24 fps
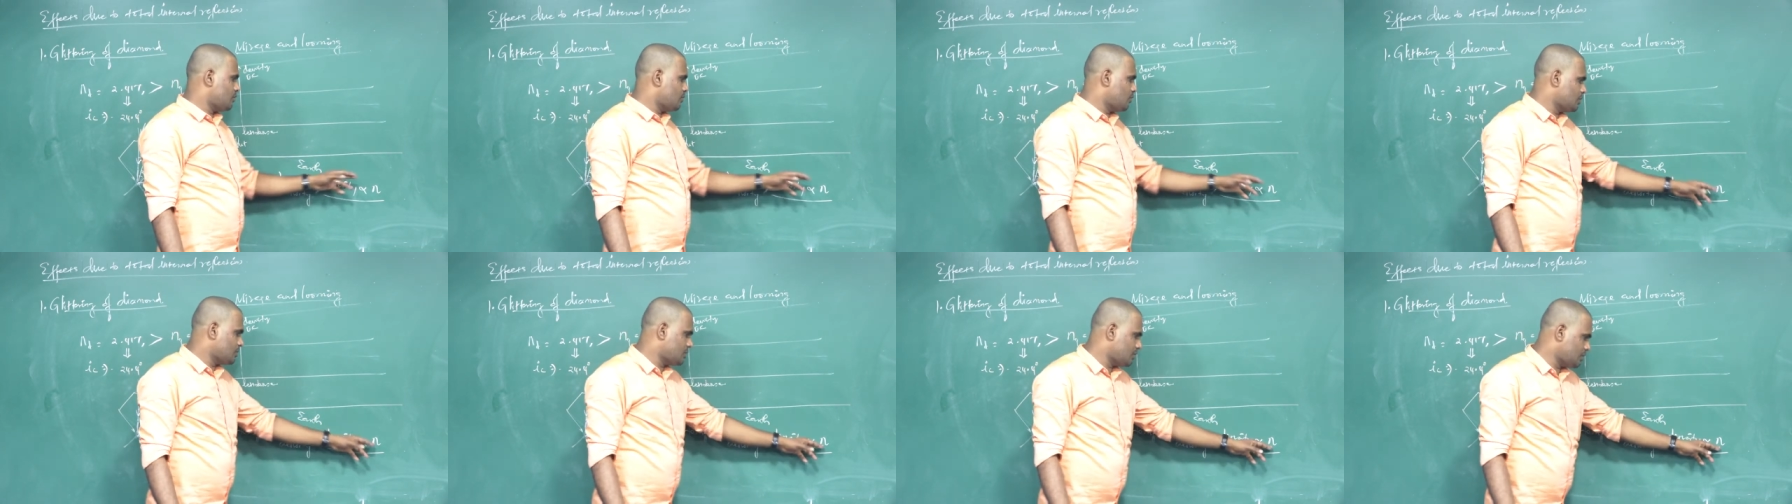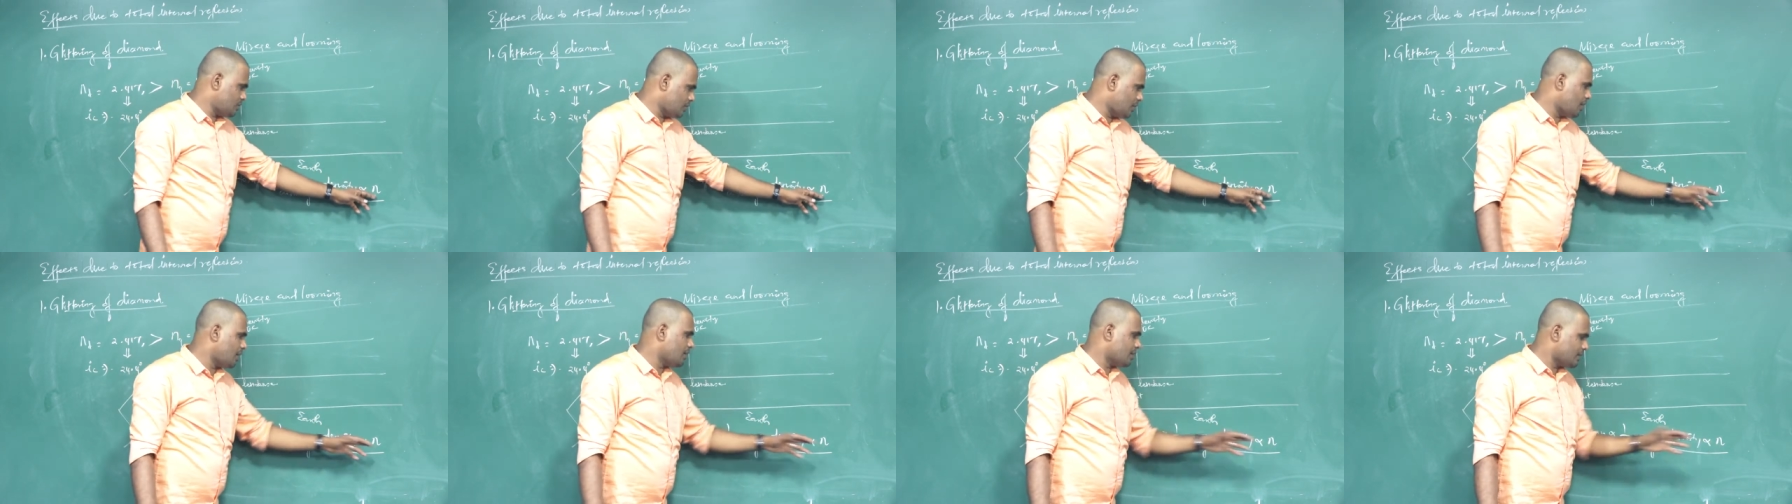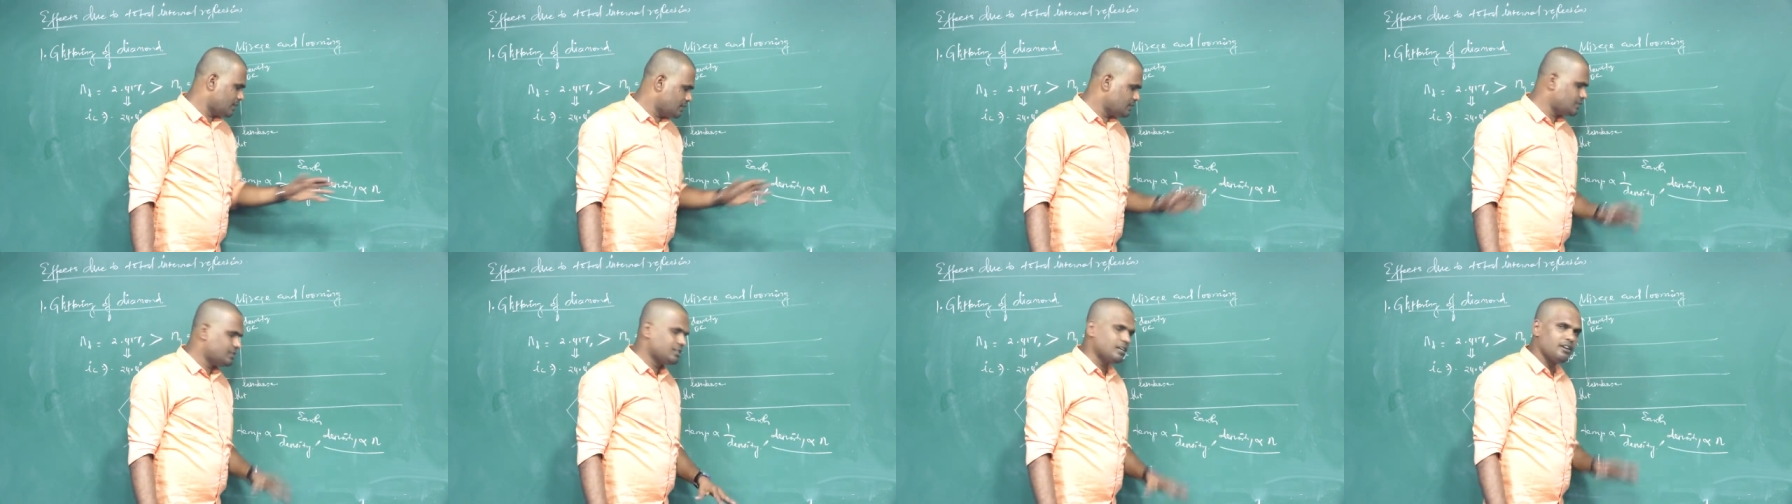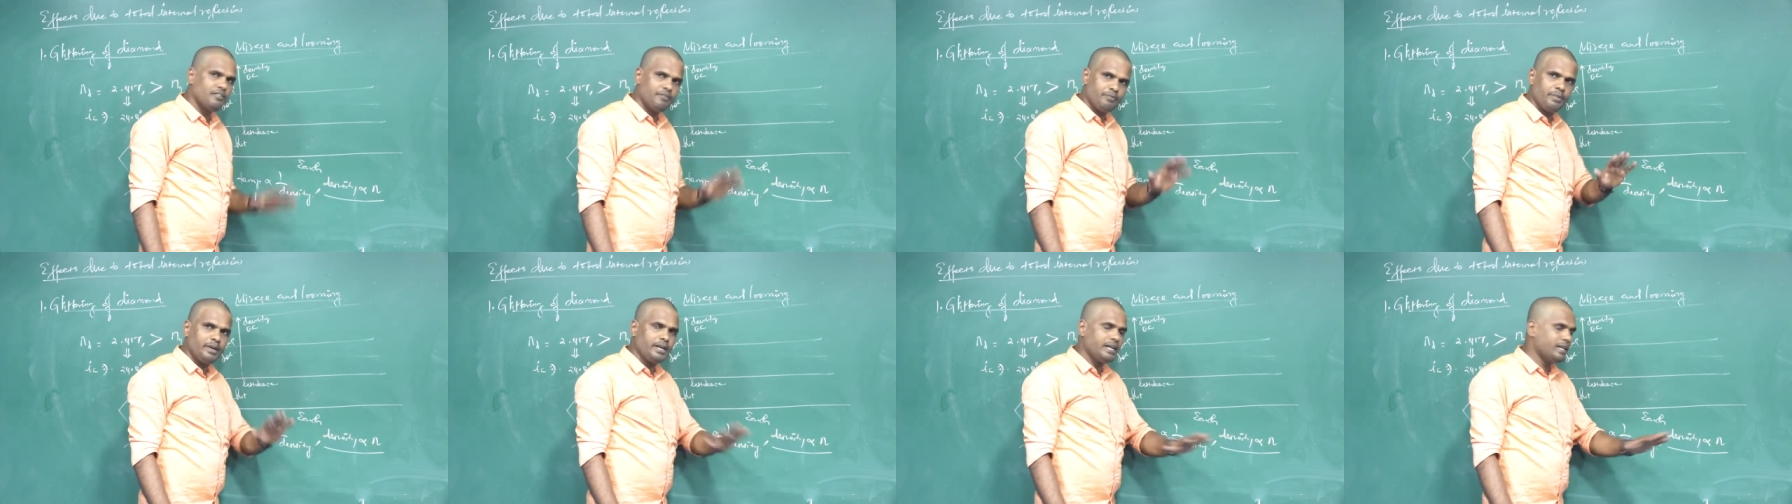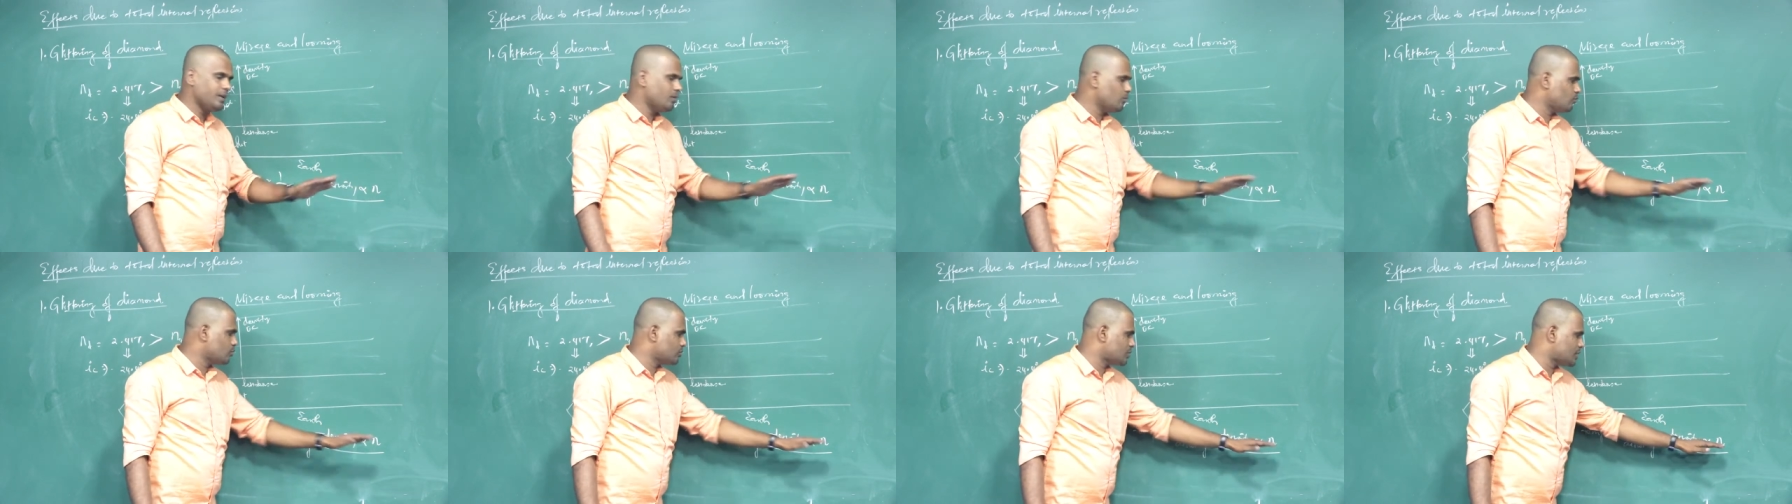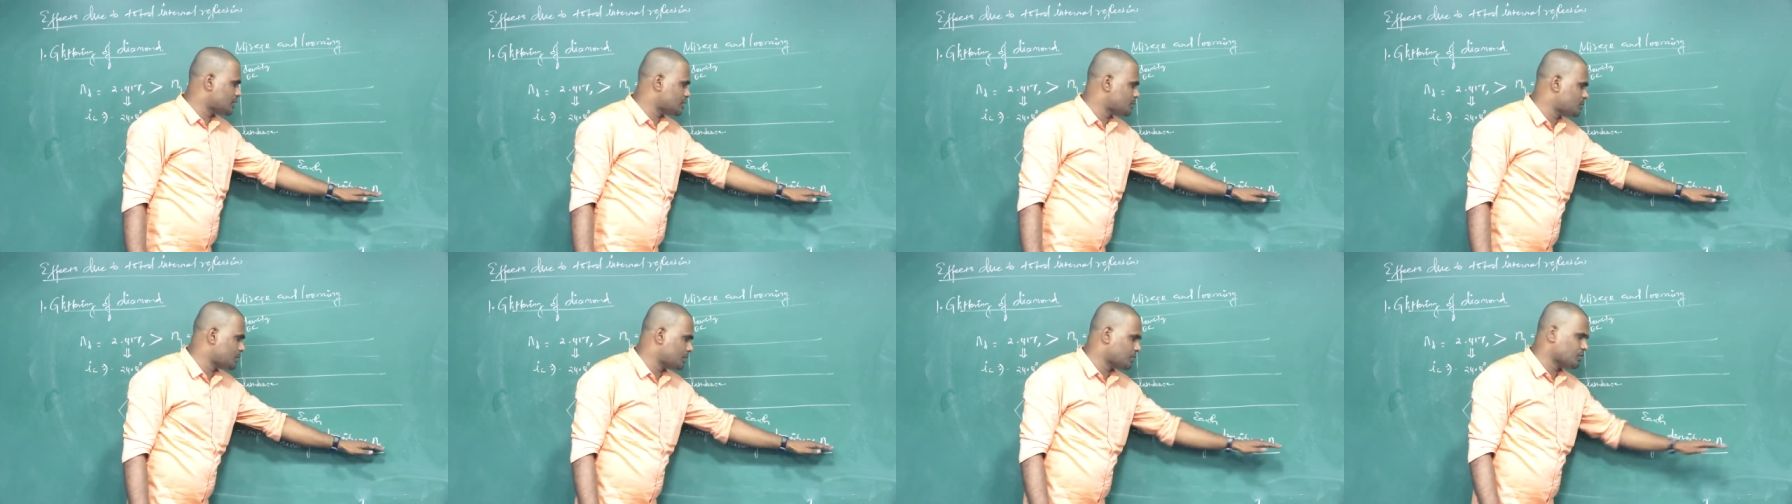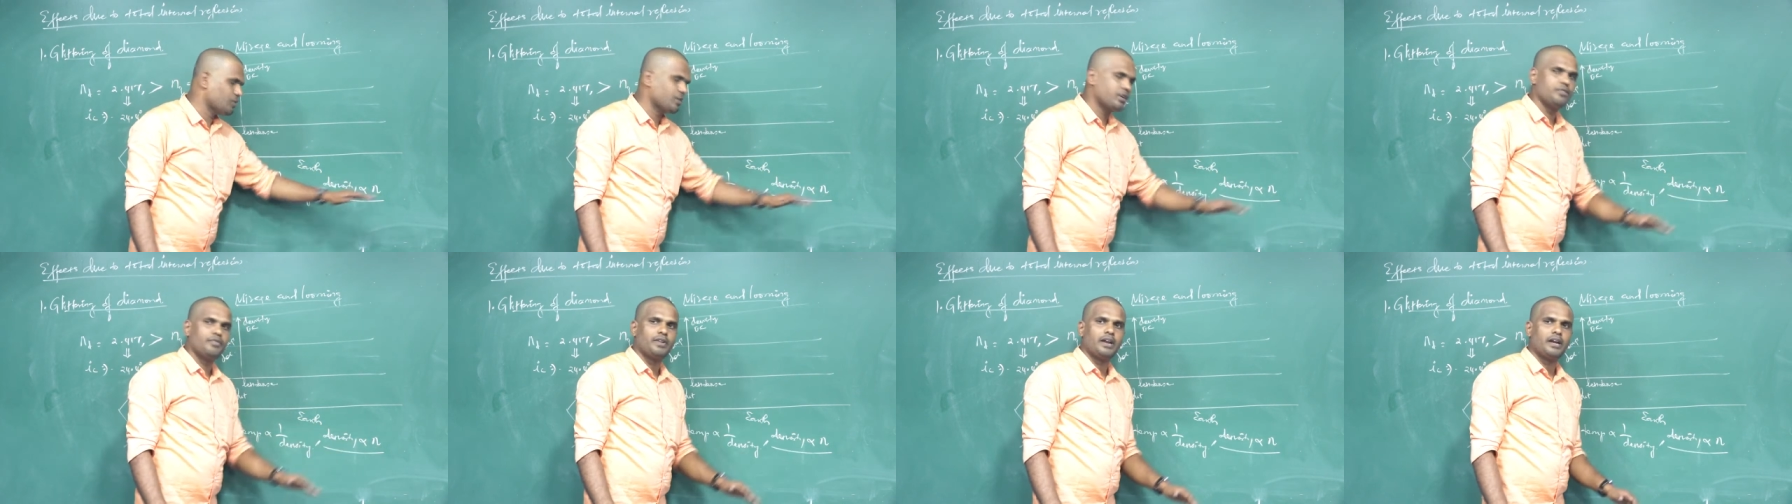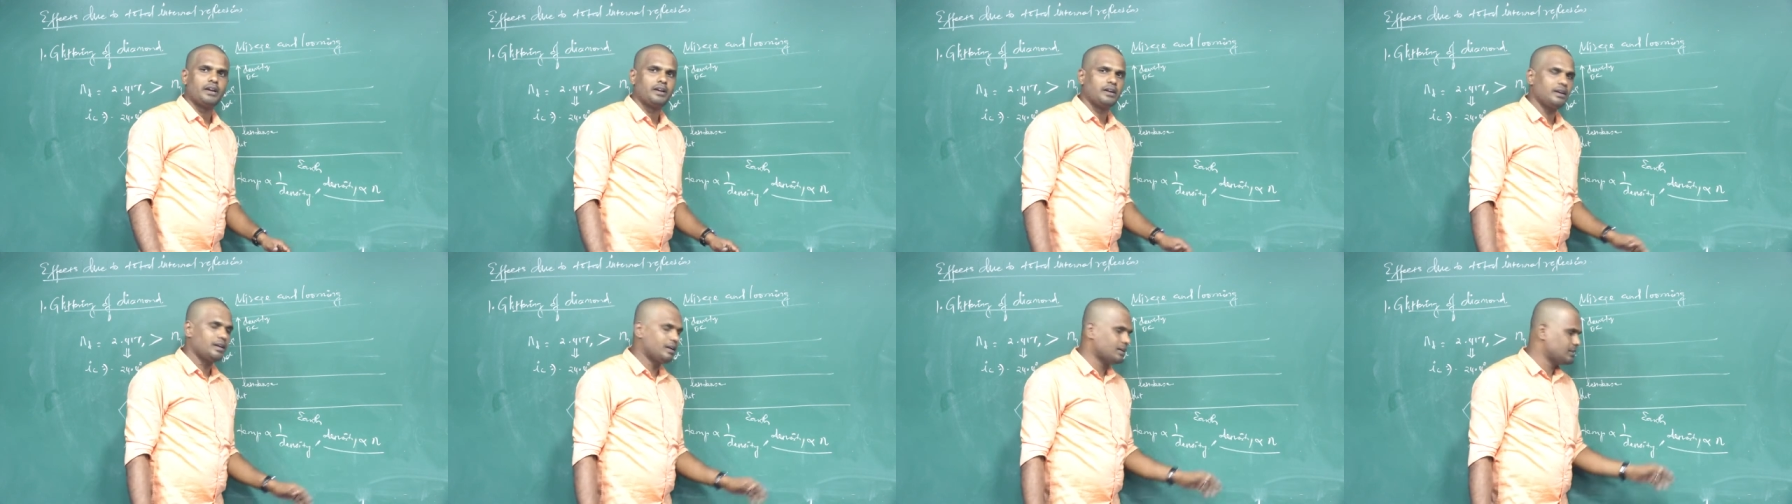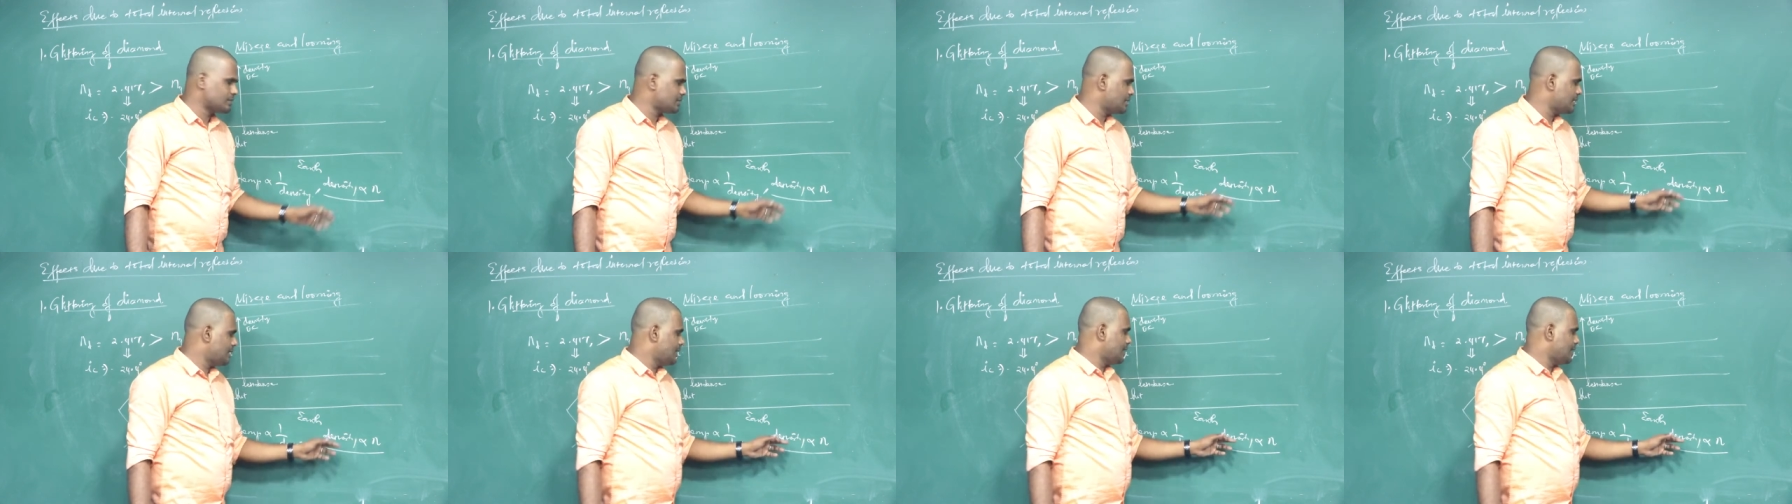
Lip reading: with density of medium with respect to refractive index,